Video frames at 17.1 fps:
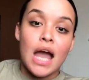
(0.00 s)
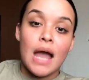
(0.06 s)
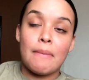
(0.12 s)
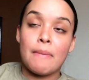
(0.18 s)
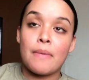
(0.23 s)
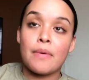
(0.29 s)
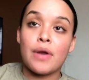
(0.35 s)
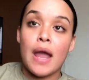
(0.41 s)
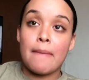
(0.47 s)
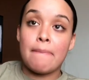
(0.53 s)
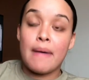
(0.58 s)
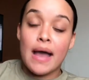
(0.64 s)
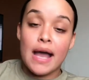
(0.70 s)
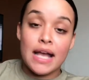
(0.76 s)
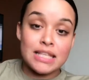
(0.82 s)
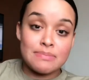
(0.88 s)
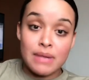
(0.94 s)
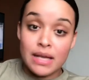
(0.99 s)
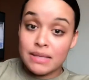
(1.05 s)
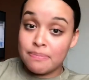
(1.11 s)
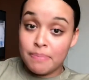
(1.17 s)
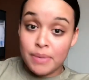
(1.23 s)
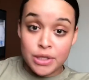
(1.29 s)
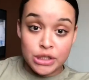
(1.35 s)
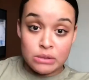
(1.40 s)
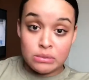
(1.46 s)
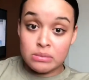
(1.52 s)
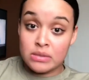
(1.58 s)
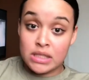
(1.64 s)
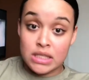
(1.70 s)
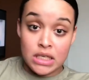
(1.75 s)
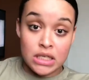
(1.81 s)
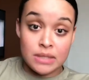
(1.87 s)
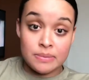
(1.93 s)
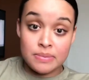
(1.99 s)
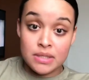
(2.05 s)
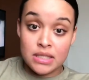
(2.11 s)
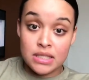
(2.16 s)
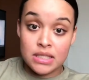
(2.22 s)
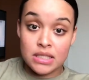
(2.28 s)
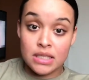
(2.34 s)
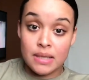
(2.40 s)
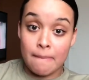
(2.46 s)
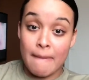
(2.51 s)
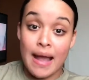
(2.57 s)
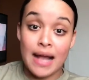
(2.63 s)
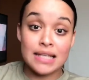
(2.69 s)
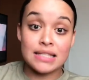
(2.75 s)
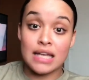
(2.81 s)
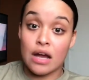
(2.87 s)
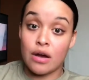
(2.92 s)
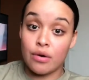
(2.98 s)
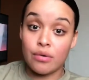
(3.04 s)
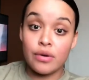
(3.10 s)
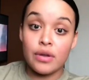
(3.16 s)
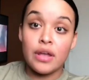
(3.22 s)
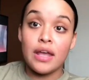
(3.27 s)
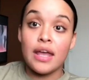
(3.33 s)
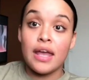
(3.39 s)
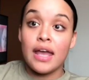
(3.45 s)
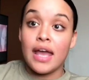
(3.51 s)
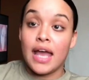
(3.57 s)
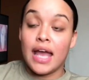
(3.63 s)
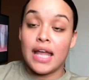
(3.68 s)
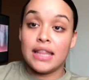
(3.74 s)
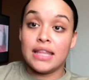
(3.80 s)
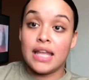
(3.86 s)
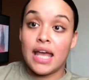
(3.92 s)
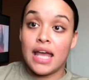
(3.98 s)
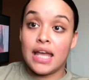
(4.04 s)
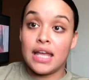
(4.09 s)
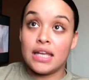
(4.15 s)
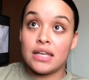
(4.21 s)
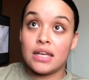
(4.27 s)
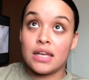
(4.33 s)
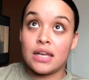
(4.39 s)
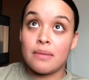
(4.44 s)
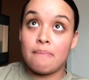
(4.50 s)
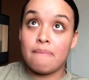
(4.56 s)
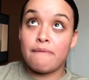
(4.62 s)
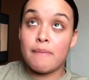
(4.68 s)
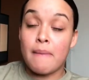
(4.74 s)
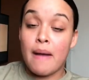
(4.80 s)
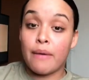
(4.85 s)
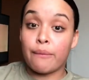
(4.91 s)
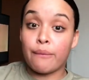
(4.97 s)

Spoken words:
I remember I passed my push-ups and sit-ups, maxed out. And then for my